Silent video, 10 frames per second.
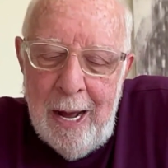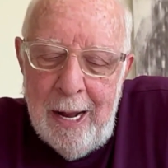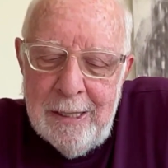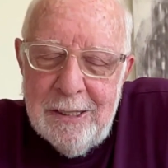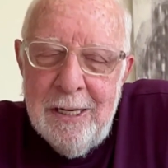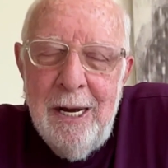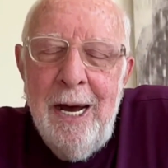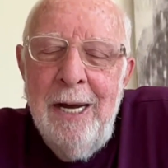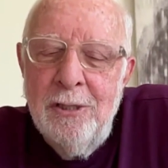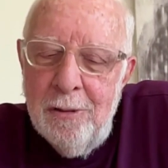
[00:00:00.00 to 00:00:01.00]
And
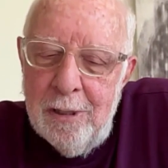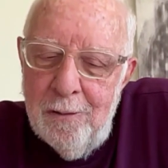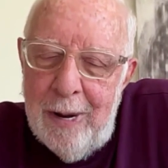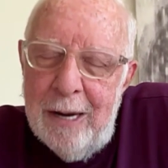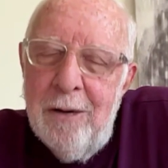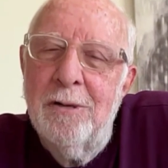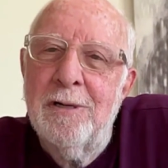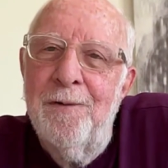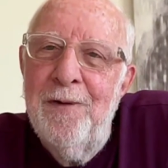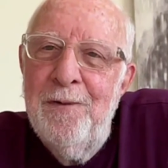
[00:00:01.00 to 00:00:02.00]
uh, I took the
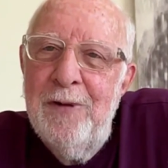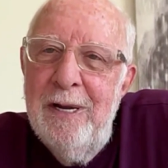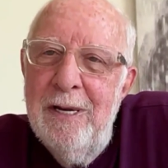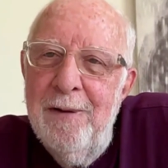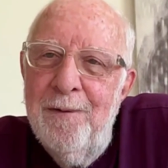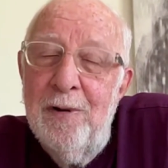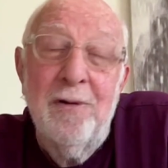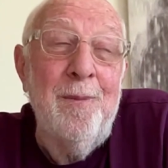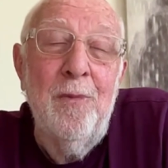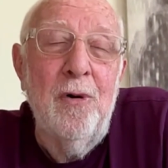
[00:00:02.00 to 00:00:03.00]
record to fifteen
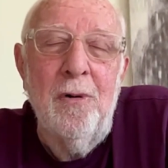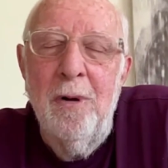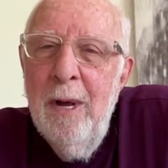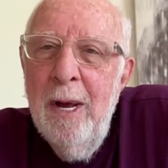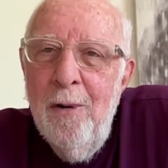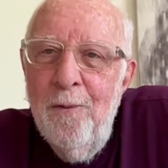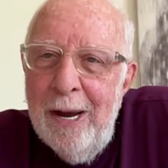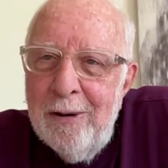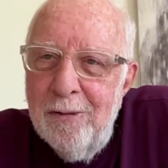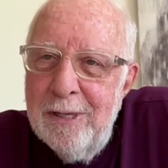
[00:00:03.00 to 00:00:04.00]
different or more
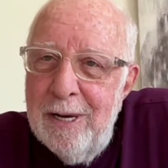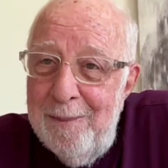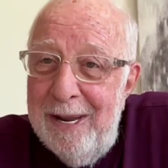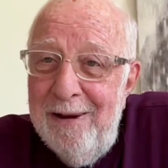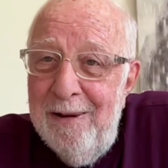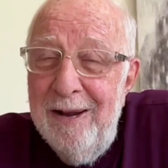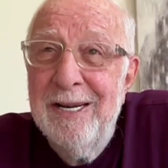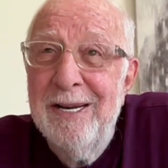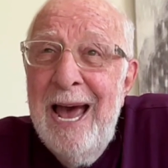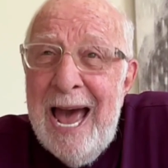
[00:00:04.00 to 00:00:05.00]
record company
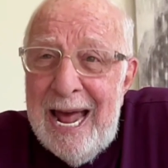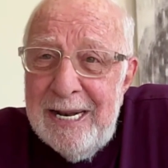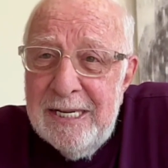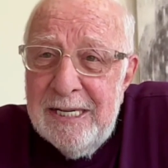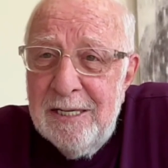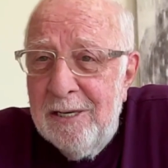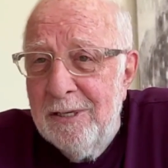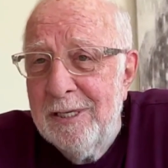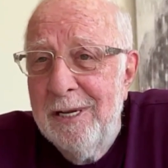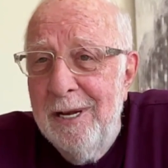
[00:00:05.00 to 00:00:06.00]
heads,
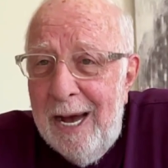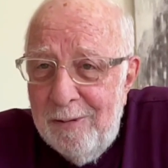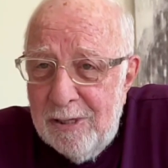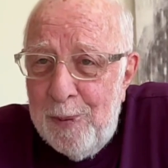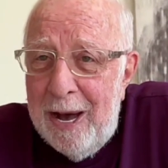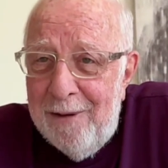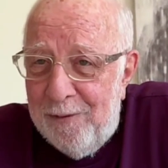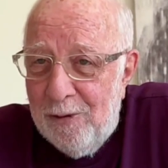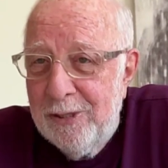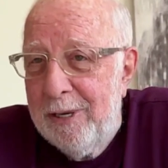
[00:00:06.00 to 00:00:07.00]
because I was
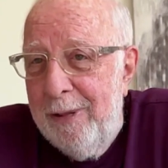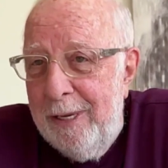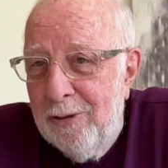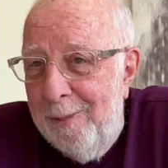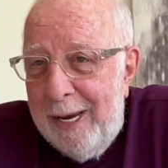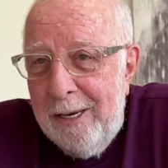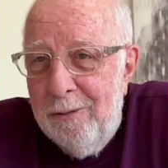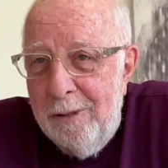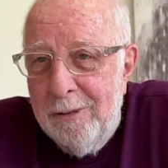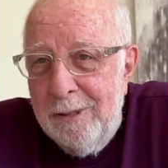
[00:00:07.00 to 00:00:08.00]
powerful, so they took my
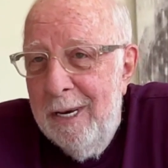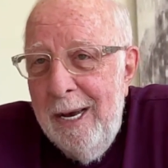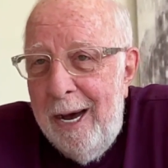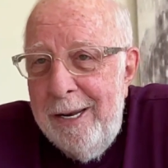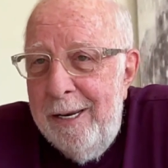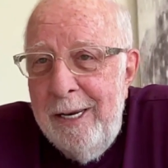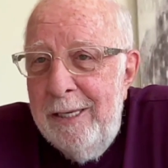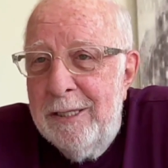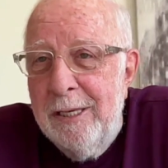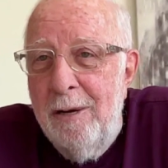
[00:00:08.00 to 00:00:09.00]
calls. I didn't
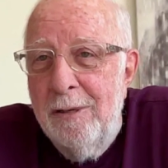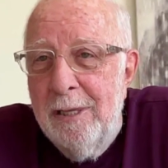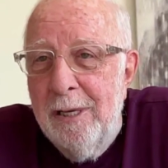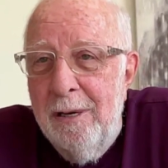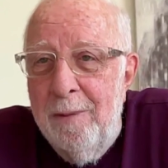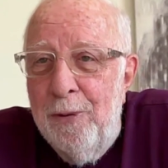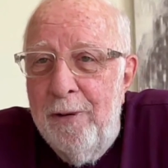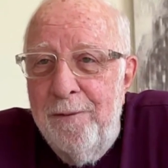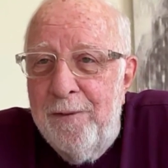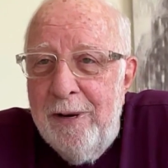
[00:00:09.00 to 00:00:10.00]
need to go to the
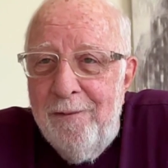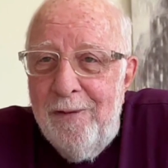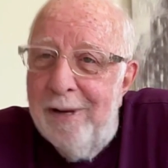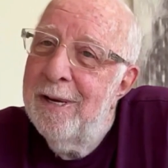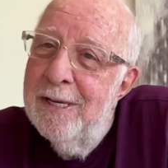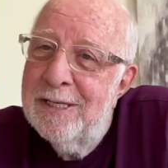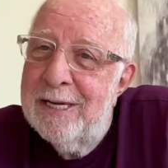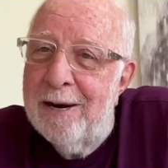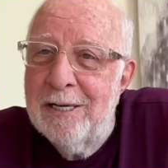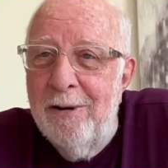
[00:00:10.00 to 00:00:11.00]
boyfriend of the
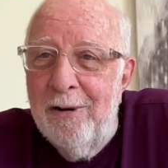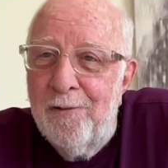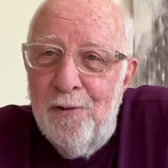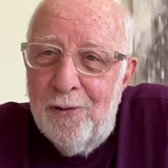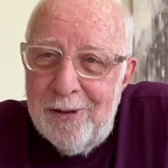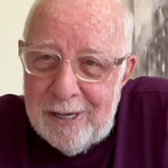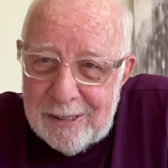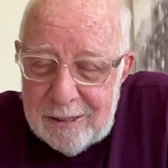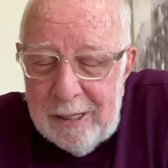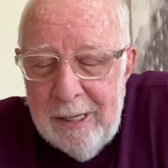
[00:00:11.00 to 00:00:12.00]
secretary's fourth
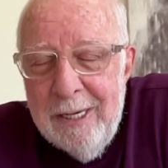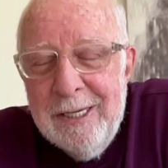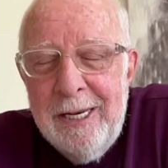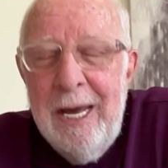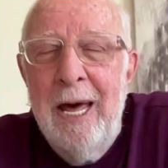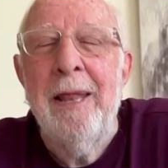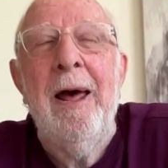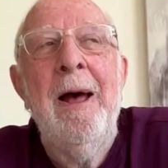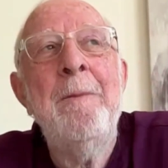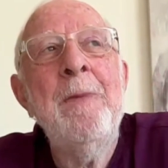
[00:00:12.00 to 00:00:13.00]
cousin to cool. get
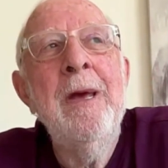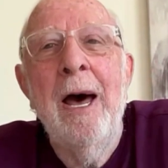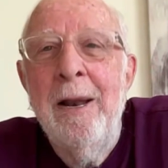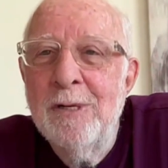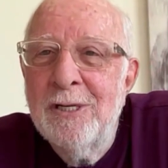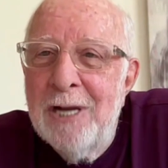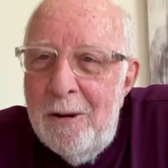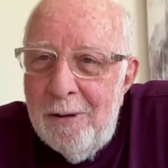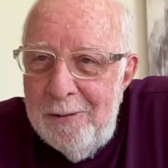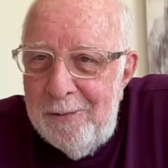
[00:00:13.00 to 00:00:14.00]
there. I love and it. it was
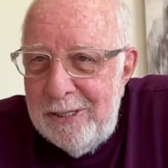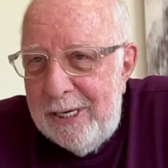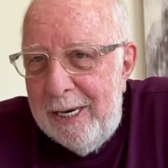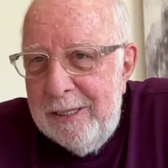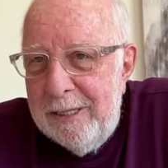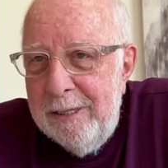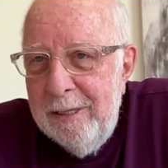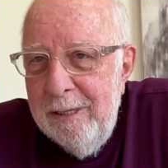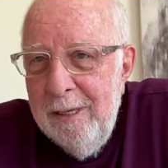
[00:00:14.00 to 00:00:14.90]
totally rejected.